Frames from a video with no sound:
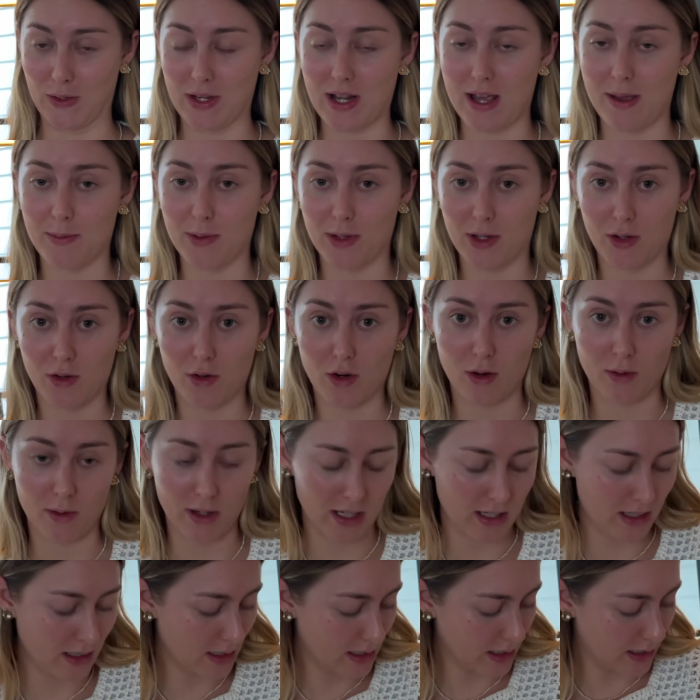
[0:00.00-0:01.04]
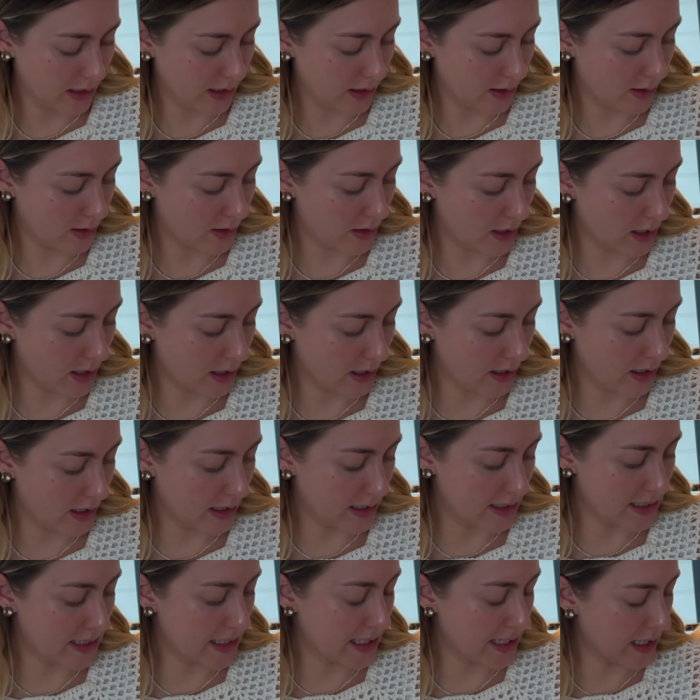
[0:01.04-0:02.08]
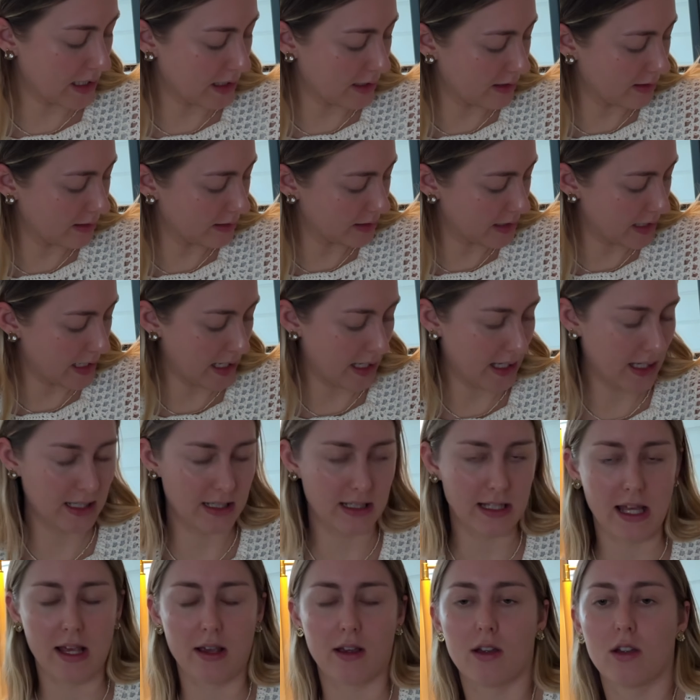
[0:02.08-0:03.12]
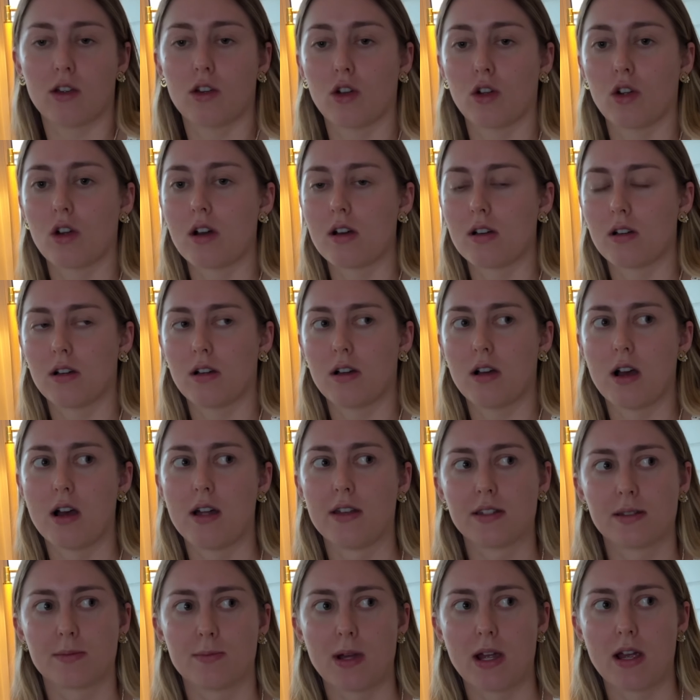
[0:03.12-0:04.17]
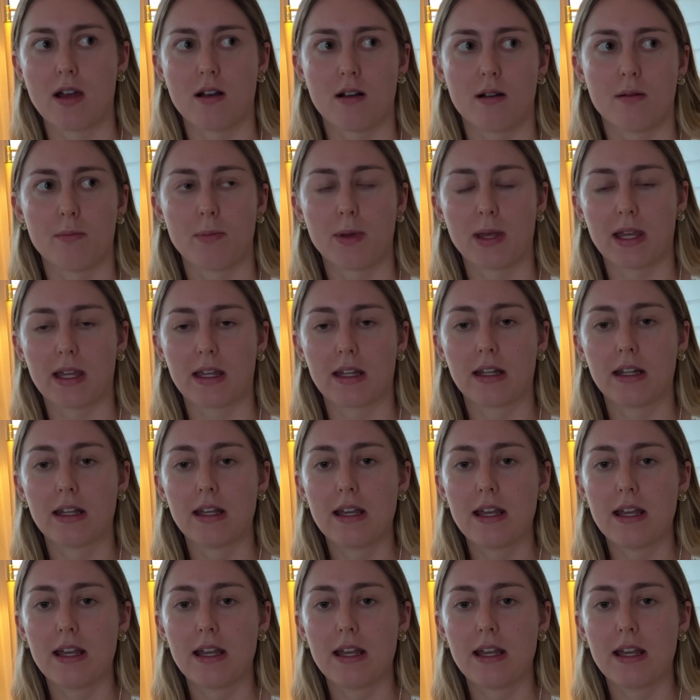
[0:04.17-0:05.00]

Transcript: I'm gonna grow it until it can like go under my armpit